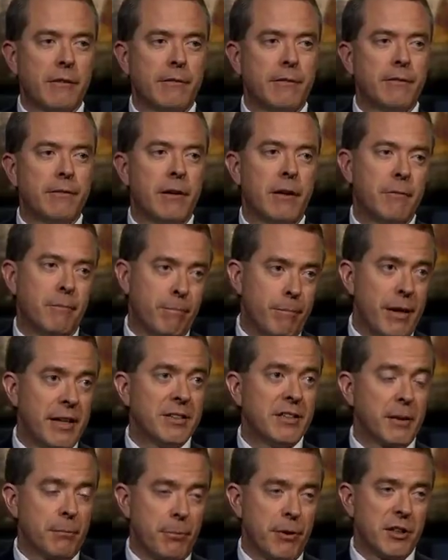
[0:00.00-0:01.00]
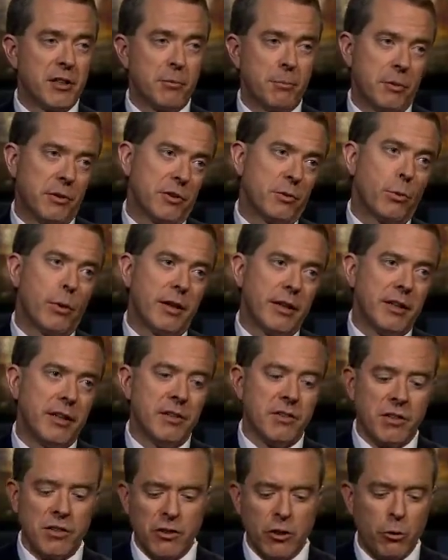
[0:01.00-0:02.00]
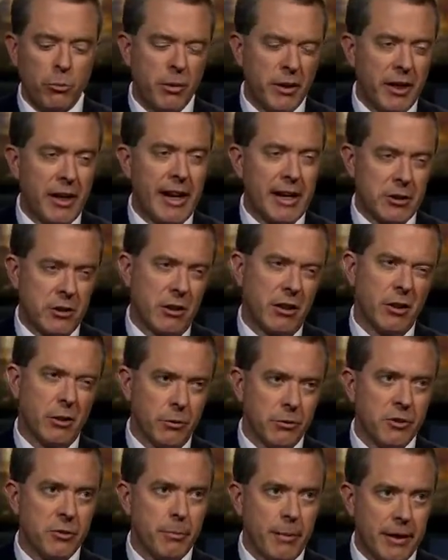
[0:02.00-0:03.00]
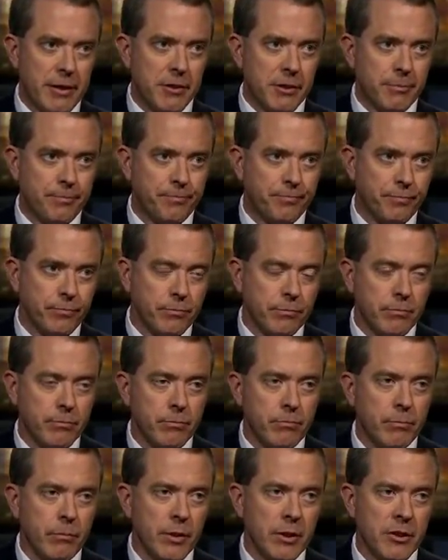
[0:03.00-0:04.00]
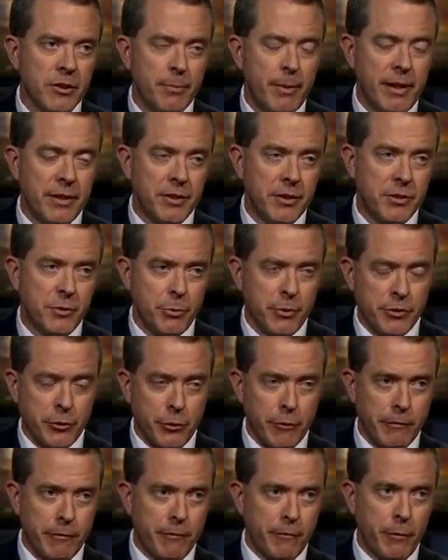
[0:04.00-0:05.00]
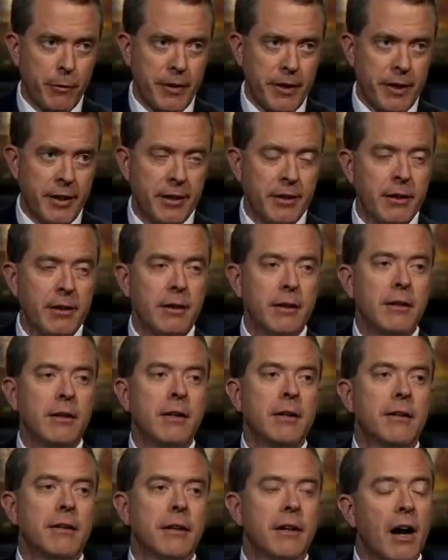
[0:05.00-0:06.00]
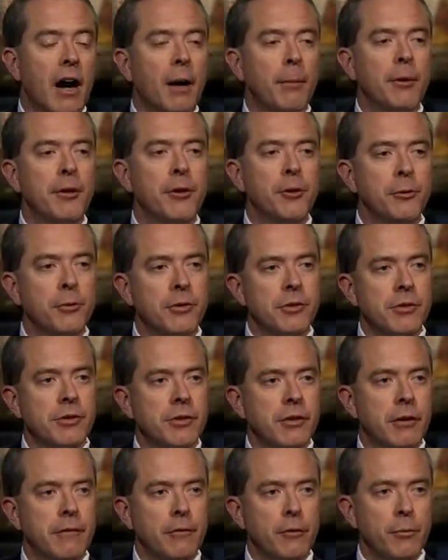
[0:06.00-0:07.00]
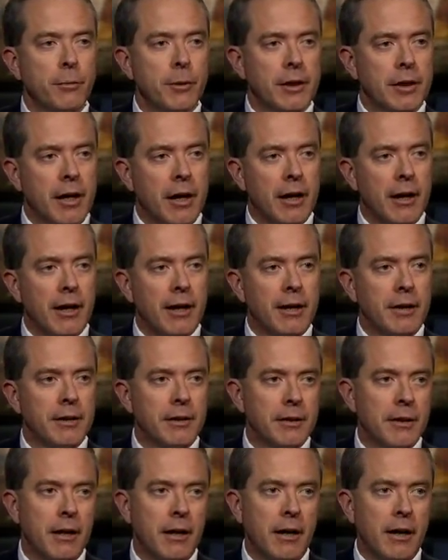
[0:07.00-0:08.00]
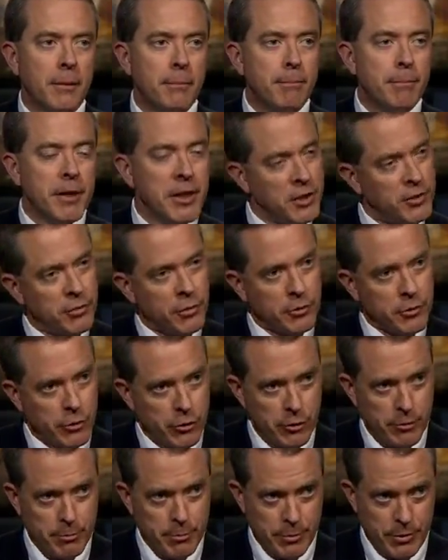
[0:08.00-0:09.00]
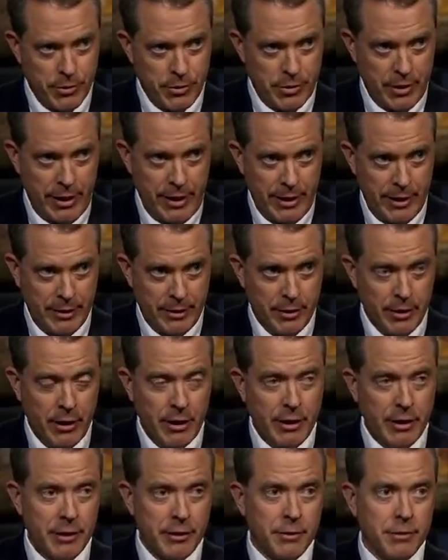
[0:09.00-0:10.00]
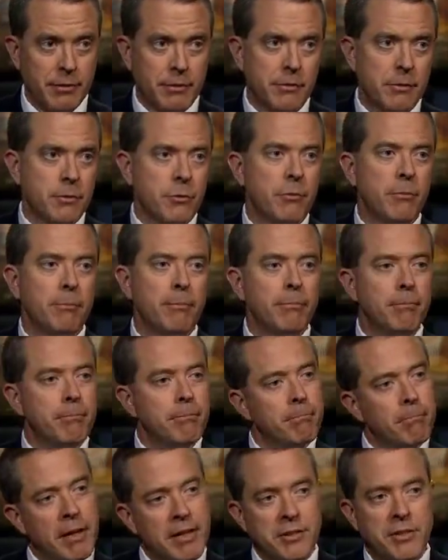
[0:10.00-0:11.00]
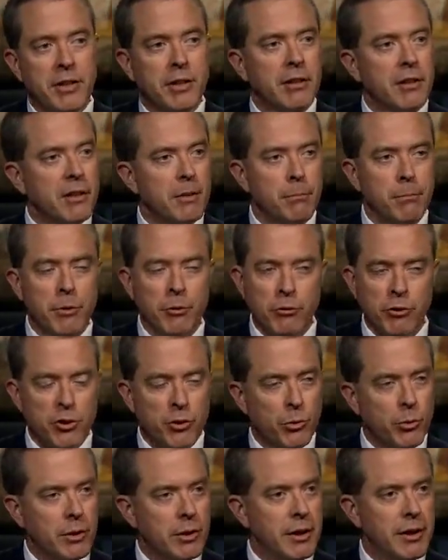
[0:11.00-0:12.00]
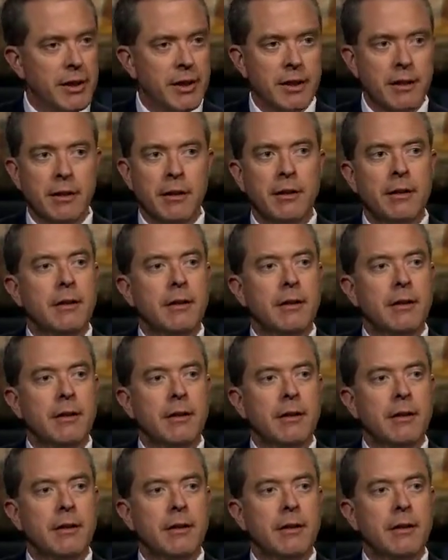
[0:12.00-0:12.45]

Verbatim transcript: of, of basic principles. One is that nobody actually owns space. Space is reserved for the, the common use of humankind on peaceful terms and on sort of basically mutually